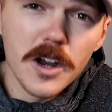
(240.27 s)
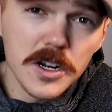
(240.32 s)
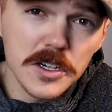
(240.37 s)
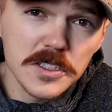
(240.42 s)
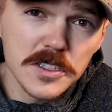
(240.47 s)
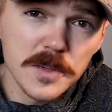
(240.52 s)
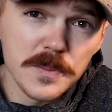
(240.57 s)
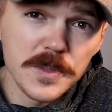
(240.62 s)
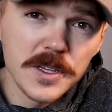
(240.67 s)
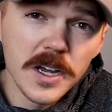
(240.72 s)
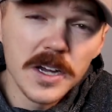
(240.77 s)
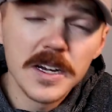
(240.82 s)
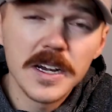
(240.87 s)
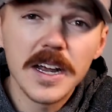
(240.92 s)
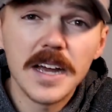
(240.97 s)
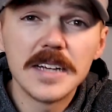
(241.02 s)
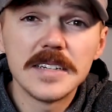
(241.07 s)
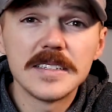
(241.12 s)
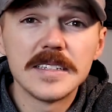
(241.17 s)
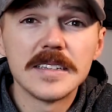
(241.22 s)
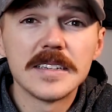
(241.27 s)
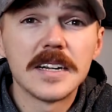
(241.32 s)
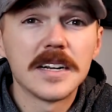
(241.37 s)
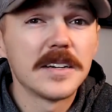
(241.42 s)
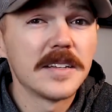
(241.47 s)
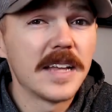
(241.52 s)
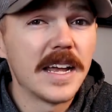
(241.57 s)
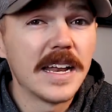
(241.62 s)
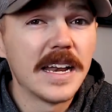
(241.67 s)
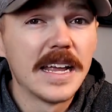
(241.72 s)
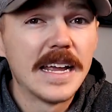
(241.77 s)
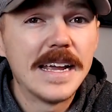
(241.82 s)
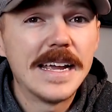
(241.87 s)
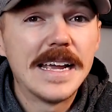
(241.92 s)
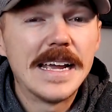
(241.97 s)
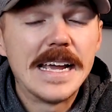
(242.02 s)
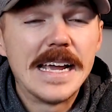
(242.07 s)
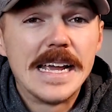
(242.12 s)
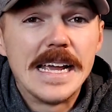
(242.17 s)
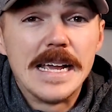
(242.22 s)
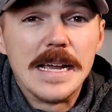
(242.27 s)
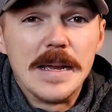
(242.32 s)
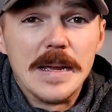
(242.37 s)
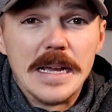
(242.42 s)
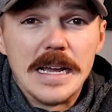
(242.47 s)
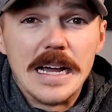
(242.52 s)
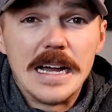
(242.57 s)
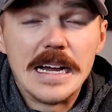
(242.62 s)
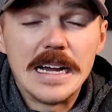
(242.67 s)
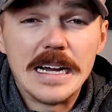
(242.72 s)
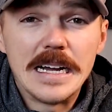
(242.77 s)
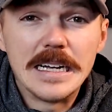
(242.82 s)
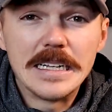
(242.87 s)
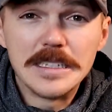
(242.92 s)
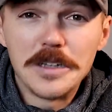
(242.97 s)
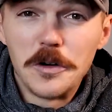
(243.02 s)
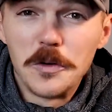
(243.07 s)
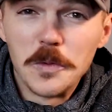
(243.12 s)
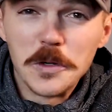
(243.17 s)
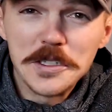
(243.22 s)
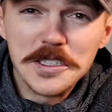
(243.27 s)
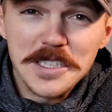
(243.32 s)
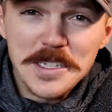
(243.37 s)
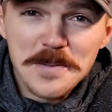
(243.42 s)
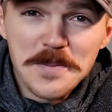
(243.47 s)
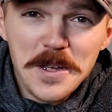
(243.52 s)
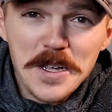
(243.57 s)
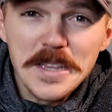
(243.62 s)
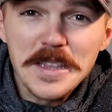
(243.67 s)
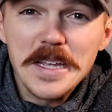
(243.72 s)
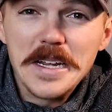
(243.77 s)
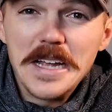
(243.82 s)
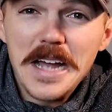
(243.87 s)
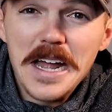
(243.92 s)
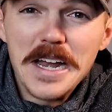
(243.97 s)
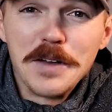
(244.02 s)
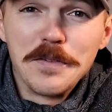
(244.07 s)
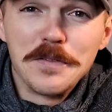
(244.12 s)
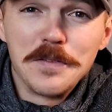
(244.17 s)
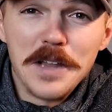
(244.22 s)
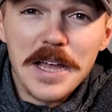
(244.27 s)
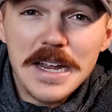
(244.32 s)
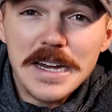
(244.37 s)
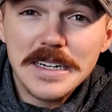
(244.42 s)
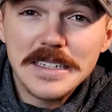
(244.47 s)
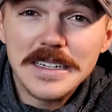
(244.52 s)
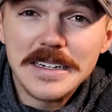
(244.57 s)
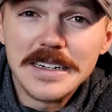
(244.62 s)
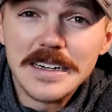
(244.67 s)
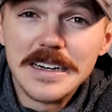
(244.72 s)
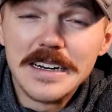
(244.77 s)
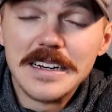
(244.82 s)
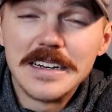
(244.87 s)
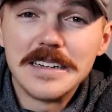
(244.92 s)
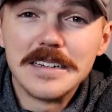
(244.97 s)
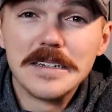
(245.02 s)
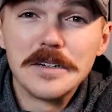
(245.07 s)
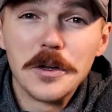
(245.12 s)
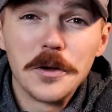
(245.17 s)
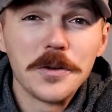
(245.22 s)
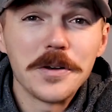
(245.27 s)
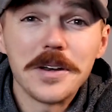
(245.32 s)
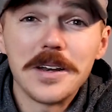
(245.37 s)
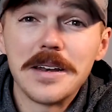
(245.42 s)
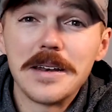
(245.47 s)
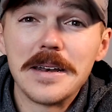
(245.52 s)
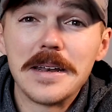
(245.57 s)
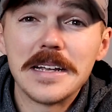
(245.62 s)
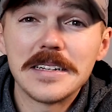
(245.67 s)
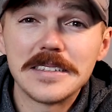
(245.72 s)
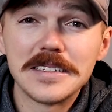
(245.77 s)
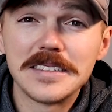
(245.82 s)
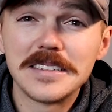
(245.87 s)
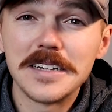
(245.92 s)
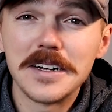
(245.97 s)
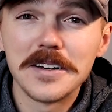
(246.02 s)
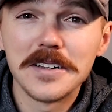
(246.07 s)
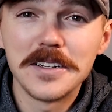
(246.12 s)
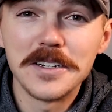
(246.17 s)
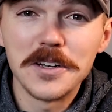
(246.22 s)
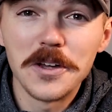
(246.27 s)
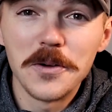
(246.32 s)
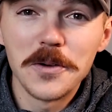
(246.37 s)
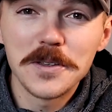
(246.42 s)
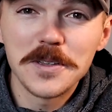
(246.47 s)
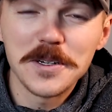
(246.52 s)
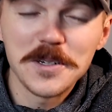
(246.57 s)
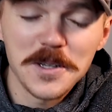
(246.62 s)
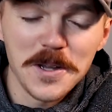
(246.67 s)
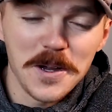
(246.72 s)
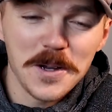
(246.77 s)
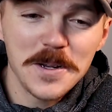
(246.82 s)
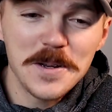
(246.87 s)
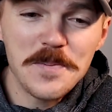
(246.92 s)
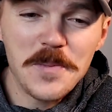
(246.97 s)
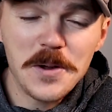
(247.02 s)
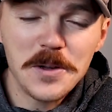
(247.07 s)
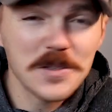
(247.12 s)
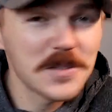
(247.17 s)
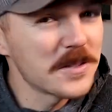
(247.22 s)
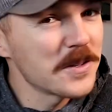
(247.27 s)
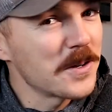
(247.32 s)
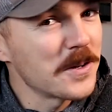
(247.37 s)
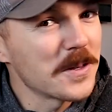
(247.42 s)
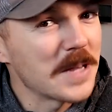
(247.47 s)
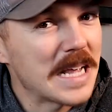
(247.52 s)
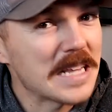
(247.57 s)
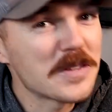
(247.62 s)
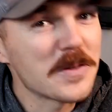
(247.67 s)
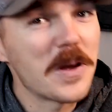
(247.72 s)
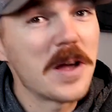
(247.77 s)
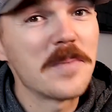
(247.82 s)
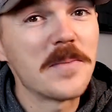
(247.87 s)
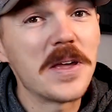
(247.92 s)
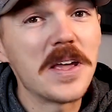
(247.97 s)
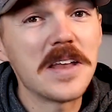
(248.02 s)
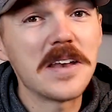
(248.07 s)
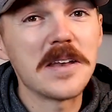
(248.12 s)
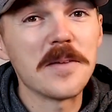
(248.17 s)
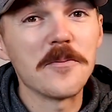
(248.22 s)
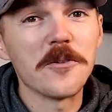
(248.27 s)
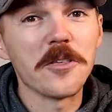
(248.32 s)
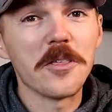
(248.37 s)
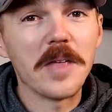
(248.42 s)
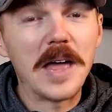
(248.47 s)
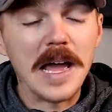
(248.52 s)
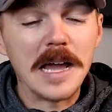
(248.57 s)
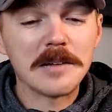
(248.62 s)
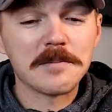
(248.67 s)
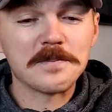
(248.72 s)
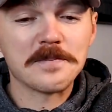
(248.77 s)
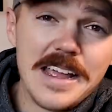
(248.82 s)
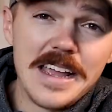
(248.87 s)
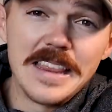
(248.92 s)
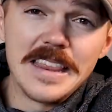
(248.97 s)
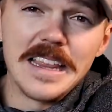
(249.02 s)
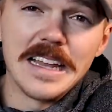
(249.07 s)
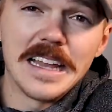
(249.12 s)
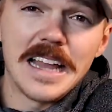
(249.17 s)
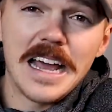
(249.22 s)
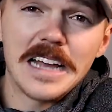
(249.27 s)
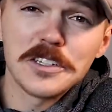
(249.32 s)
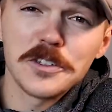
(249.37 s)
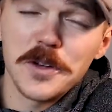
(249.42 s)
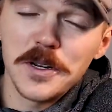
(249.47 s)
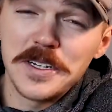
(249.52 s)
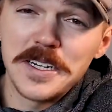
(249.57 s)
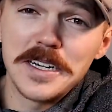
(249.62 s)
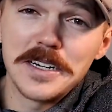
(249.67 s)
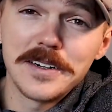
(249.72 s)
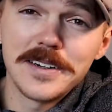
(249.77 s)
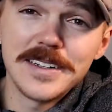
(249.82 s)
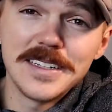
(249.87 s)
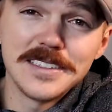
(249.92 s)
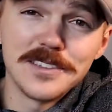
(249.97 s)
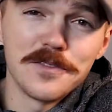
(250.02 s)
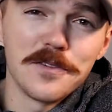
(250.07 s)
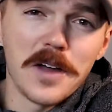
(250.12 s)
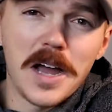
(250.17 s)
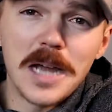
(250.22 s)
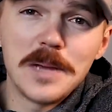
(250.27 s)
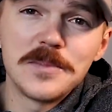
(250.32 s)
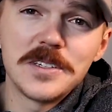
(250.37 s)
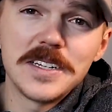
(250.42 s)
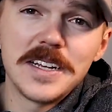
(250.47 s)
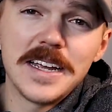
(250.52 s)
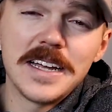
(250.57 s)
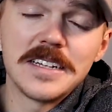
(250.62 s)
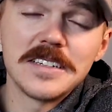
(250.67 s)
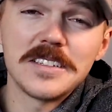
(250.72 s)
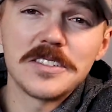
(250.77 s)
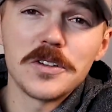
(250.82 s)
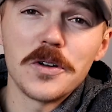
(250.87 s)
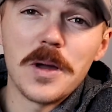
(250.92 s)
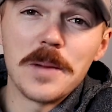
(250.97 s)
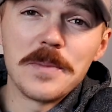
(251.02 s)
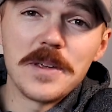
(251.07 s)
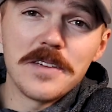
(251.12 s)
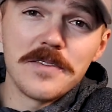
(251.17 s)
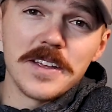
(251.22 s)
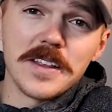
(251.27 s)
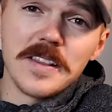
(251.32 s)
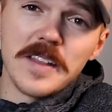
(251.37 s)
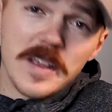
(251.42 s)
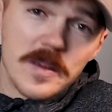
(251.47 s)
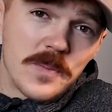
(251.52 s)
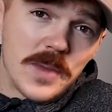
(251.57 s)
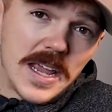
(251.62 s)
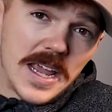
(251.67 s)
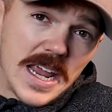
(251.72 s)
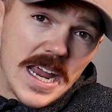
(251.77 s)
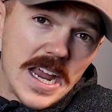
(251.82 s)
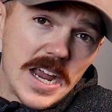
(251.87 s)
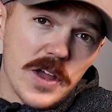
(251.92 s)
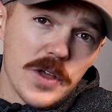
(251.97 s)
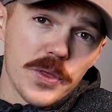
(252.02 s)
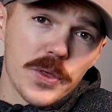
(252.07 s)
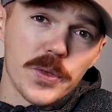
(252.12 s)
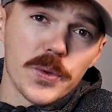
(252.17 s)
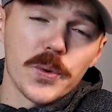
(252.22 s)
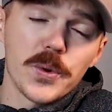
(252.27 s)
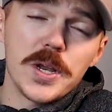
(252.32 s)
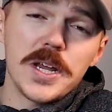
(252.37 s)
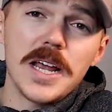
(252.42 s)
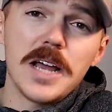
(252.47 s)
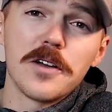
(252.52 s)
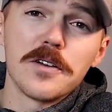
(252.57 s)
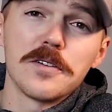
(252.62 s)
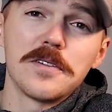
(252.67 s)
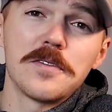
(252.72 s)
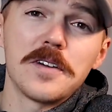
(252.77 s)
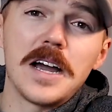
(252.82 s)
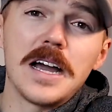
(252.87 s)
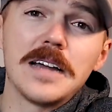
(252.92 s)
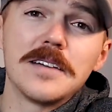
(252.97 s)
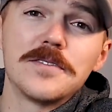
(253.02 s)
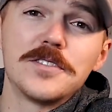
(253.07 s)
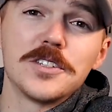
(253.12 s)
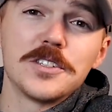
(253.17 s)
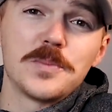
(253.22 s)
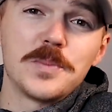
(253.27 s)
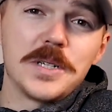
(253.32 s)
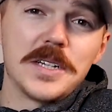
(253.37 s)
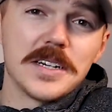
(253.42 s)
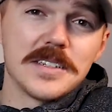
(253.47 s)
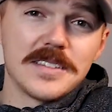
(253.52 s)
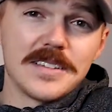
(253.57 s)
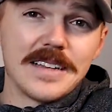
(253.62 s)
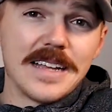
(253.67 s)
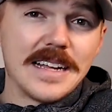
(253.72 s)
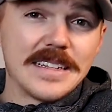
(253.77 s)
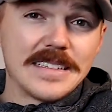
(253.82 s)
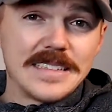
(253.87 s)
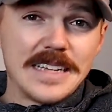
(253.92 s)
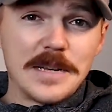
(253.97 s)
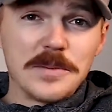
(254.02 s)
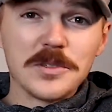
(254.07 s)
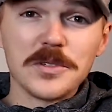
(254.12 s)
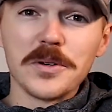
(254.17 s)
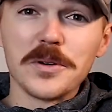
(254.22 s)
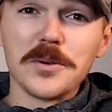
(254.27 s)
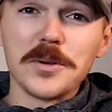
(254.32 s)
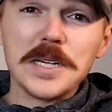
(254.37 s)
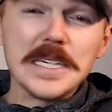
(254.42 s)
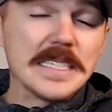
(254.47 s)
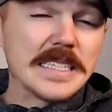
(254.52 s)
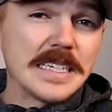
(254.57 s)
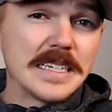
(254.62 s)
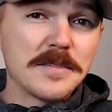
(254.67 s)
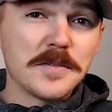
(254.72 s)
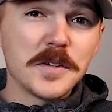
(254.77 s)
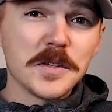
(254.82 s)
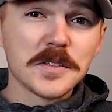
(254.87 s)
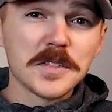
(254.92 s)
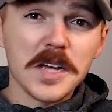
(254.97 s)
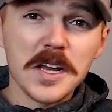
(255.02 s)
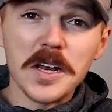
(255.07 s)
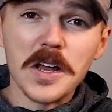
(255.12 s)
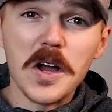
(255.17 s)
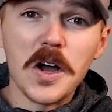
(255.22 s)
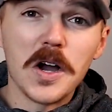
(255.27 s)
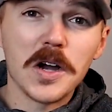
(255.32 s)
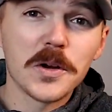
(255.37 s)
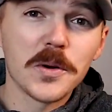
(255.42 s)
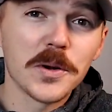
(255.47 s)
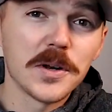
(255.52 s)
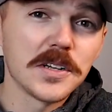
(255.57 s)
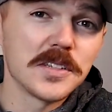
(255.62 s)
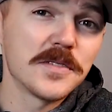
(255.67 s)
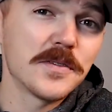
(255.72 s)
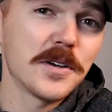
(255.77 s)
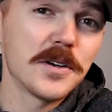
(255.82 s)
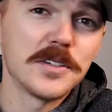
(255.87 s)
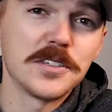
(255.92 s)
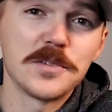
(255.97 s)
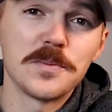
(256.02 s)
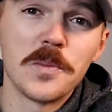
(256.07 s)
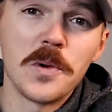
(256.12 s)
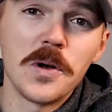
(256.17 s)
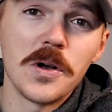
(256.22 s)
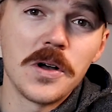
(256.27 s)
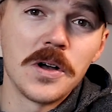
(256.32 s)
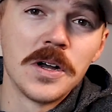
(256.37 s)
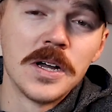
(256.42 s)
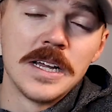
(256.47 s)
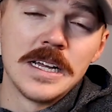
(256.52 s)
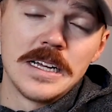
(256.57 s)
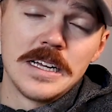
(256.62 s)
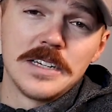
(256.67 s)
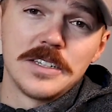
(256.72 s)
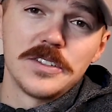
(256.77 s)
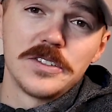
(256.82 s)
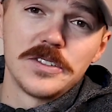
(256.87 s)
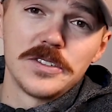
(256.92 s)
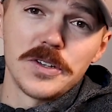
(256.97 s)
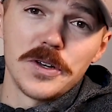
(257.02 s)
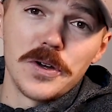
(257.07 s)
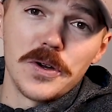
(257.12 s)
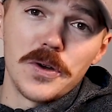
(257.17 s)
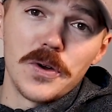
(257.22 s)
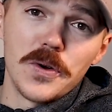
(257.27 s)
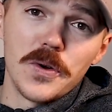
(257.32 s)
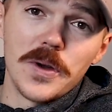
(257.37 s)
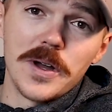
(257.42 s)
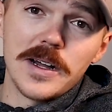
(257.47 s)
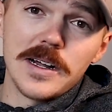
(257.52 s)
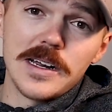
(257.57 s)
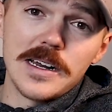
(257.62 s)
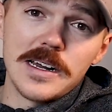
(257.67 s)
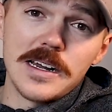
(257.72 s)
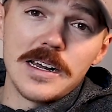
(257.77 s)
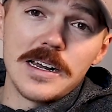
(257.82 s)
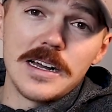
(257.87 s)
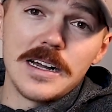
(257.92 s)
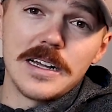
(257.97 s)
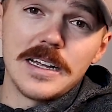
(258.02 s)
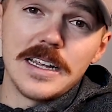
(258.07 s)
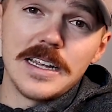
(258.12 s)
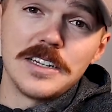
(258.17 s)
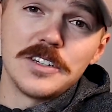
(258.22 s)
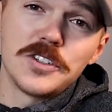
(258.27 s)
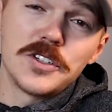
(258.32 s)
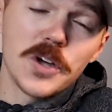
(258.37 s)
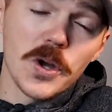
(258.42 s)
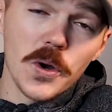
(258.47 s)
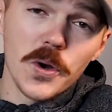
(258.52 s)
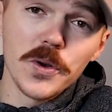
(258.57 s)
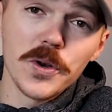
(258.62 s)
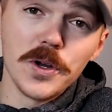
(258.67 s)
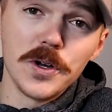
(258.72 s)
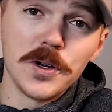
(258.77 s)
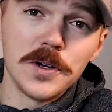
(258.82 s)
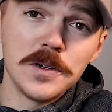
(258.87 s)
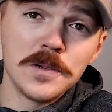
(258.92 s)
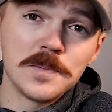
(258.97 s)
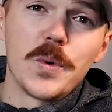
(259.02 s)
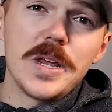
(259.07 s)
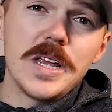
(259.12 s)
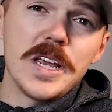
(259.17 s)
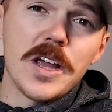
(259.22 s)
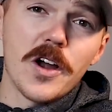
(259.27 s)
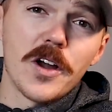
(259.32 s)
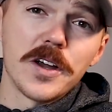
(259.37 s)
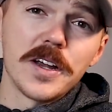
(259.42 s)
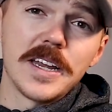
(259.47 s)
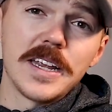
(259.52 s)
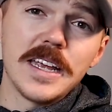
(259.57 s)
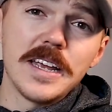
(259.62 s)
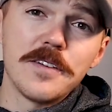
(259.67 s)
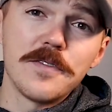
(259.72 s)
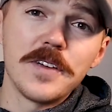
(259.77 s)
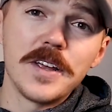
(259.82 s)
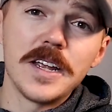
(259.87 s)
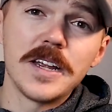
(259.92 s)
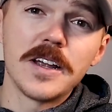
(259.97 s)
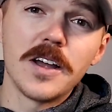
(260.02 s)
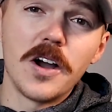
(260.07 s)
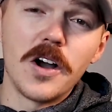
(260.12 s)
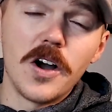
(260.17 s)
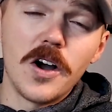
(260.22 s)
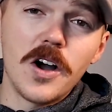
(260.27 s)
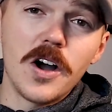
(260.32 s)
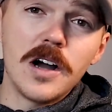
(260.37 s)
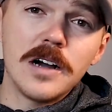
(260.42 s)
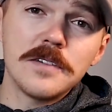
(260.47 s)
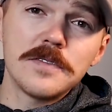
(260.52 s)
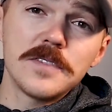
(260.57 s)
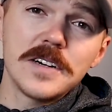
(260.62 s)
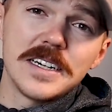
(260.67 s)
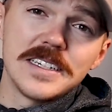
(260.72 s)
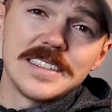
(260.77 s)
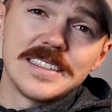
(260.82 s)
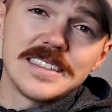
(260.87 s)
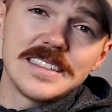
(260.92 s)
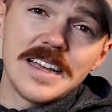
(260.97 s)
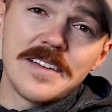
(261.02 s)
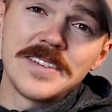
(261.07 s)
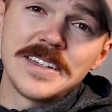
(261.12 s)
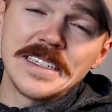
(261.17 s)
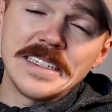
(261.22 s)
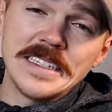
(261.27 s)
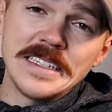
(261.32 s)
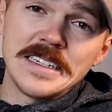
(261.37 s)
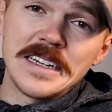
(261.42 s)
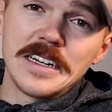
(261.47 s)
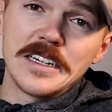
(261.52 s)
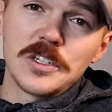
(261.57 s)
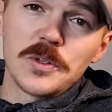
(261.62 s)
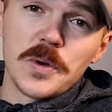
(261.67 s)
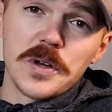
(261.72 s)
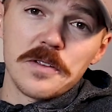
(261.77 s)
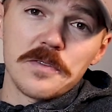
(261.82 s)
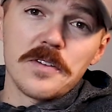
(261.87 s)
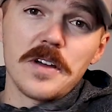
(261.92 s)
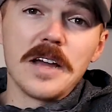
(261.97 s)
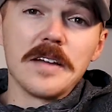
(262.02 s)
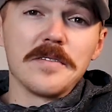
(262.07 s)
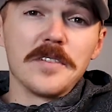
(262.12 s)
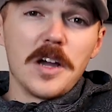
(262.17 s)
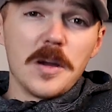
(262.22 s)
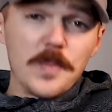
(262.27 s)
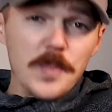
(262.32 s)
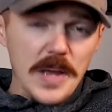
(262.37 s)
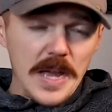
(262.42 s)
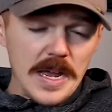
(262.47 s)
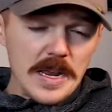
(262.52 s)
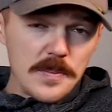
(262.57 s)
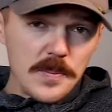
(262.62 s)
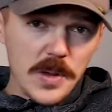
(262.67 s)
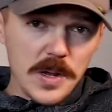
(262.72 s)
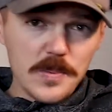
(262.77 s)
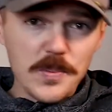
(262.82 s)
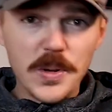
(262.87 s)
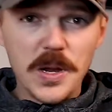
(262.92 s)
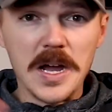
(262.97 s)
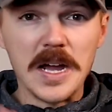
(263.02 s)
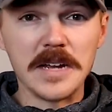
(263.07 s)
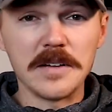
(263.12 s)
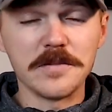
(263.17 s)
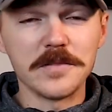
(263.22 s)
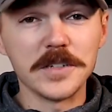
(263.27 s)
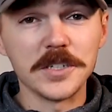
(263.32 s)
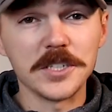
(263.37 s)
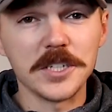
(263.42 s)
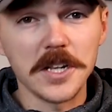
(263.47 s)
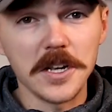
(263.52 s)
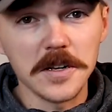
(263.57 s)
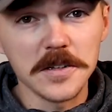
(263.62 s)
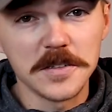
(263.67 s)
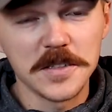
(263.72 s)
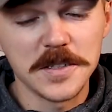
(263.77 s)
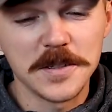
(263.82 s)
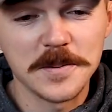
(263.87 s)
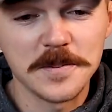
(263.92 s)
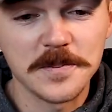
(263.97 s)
are some young guys in there that almost seem like they kind of flex and don't necessarily know what they're talking about, so that's why I'm hitting them with that. And the last criteria is vibes again, so I'm giving them a 3 out of 5 just because of that same sort of reason. It feels kind of awkward, it's very small. So in total, we are giving O.F.F a 17 out of 25. Not bad, but behind Fishtails.